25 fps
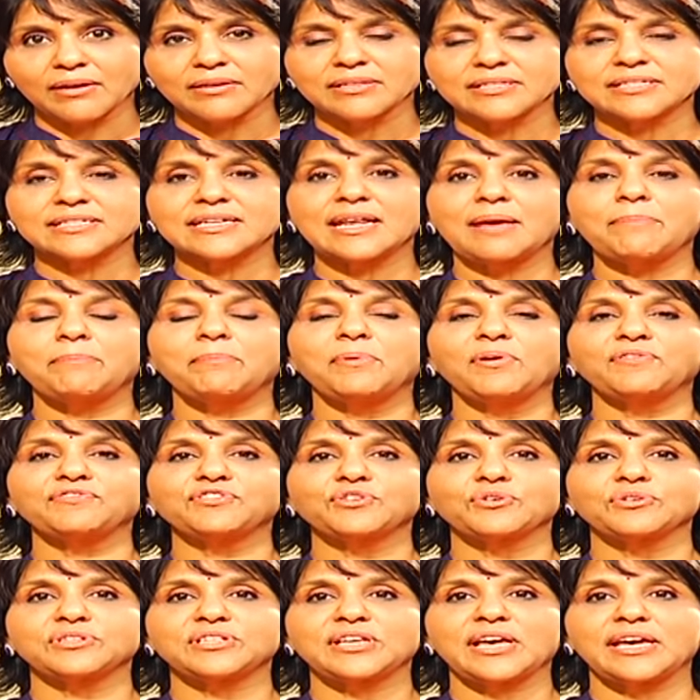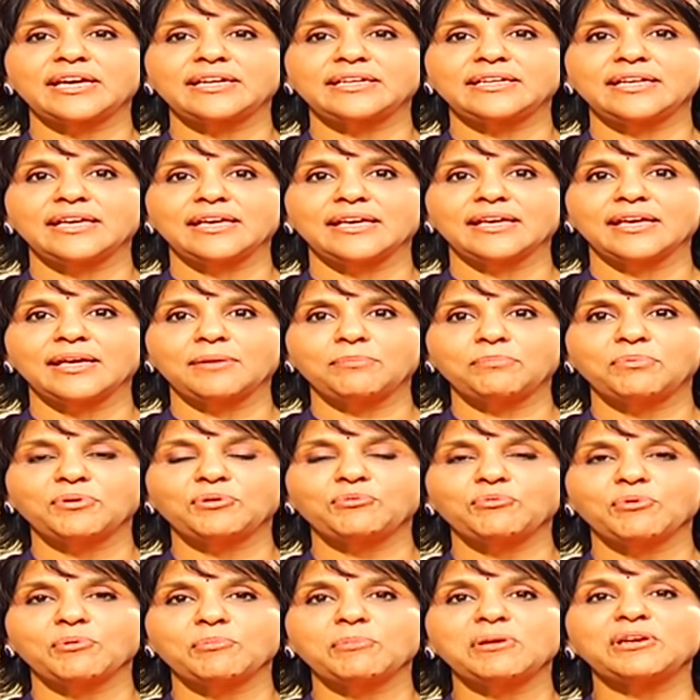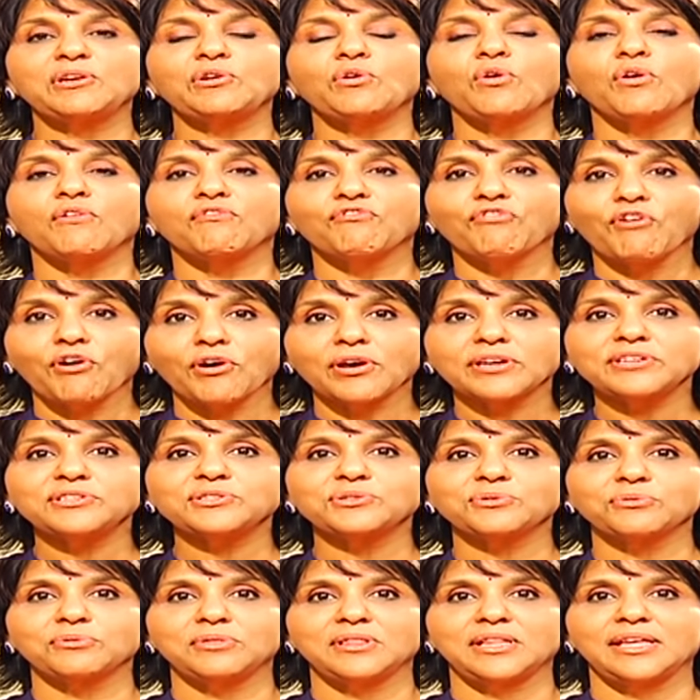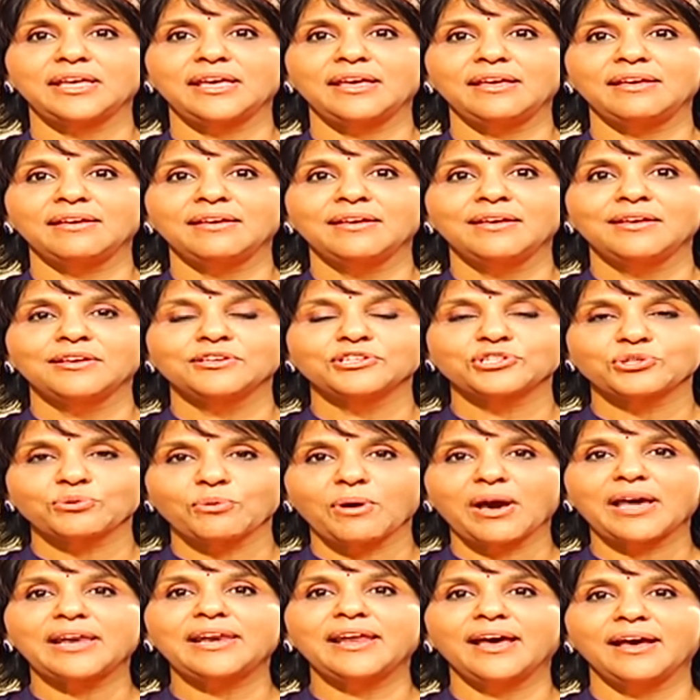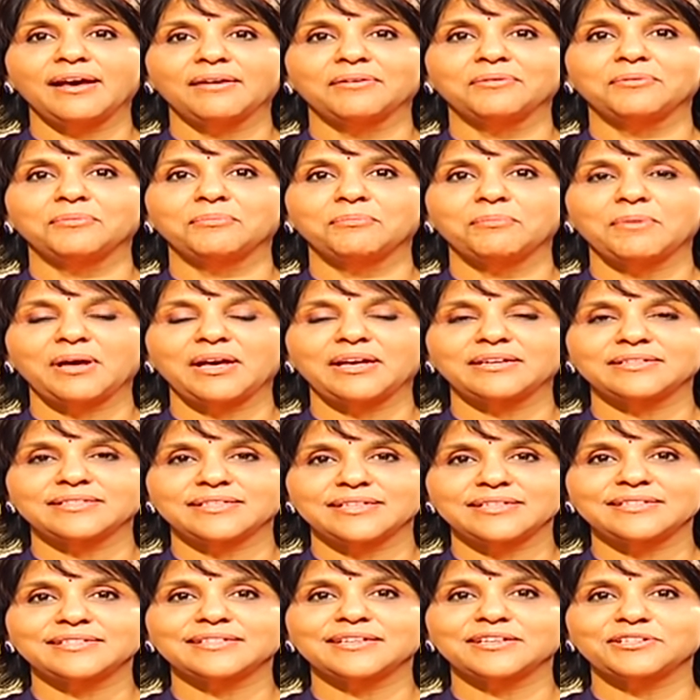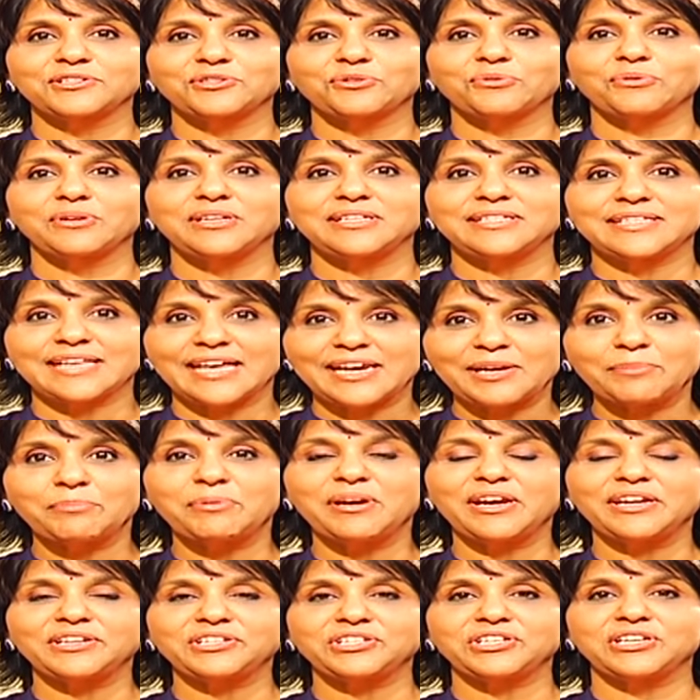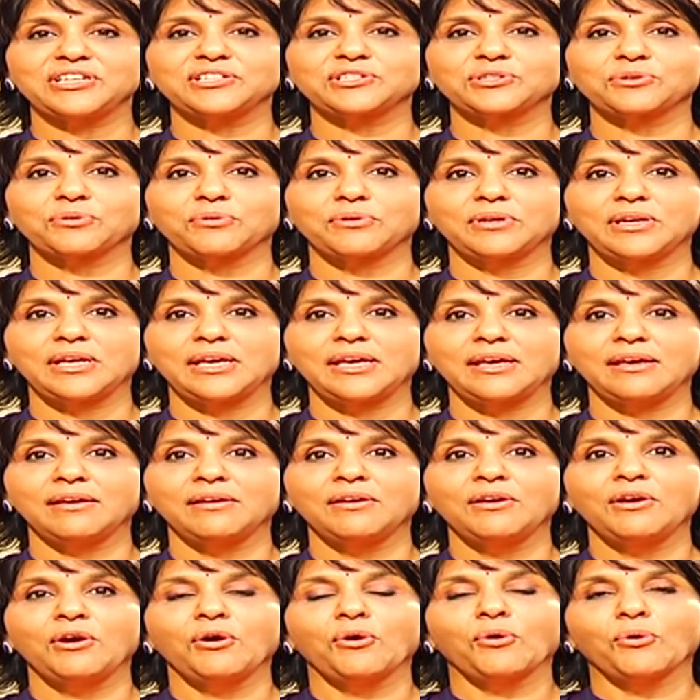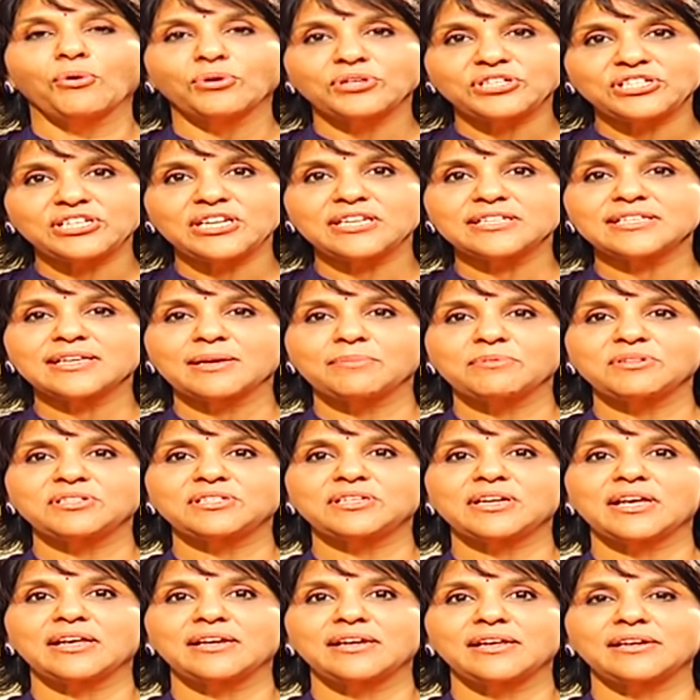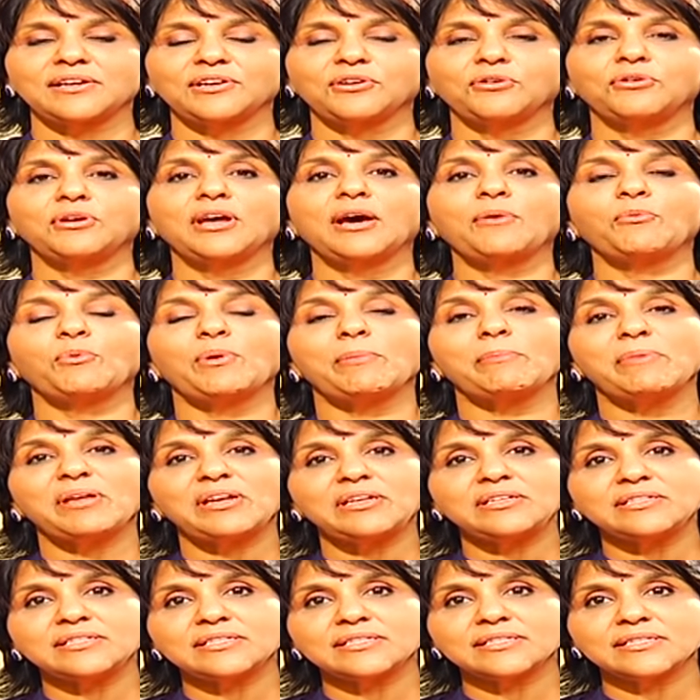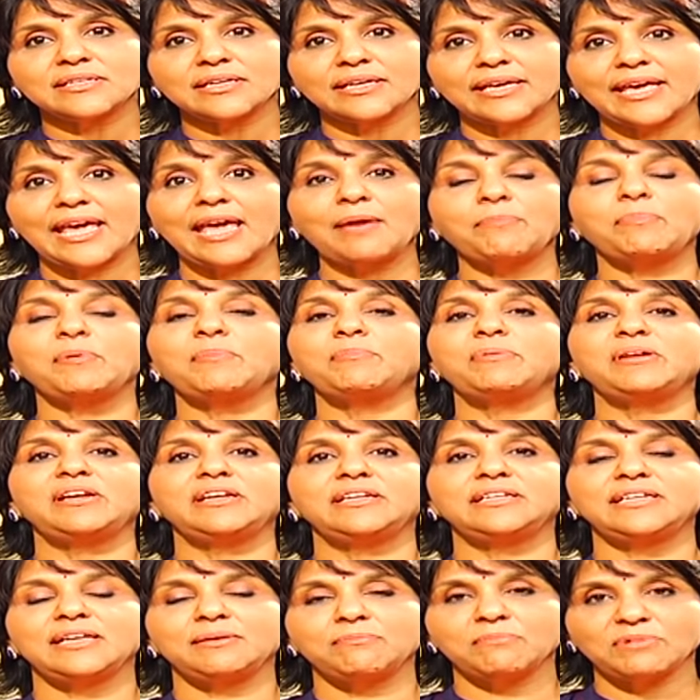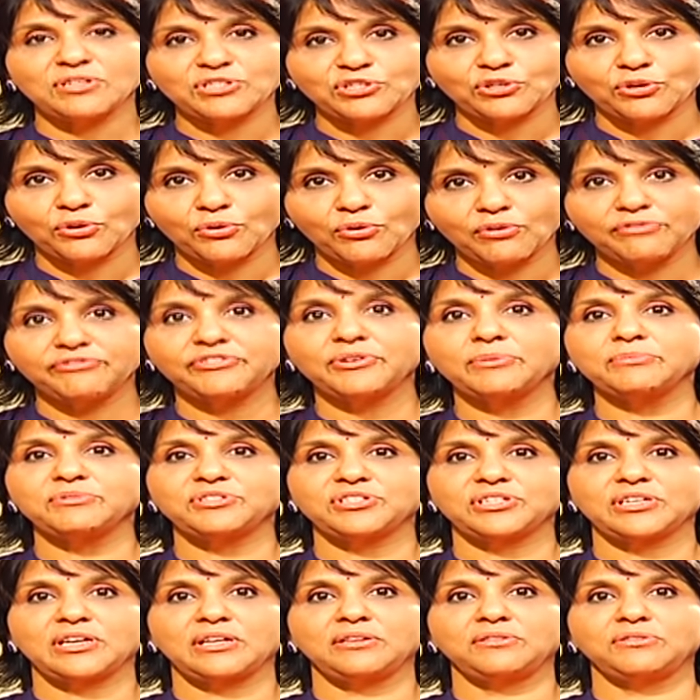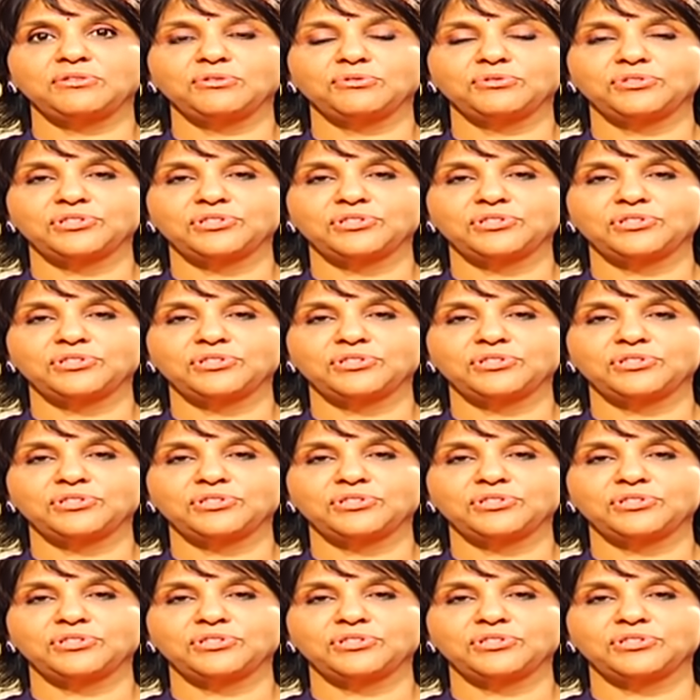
step of society ippudu women ko voice undi. So ala ma sisters toni celebrate cheskoni vache samasralalo kuda women's capability must grow from strength to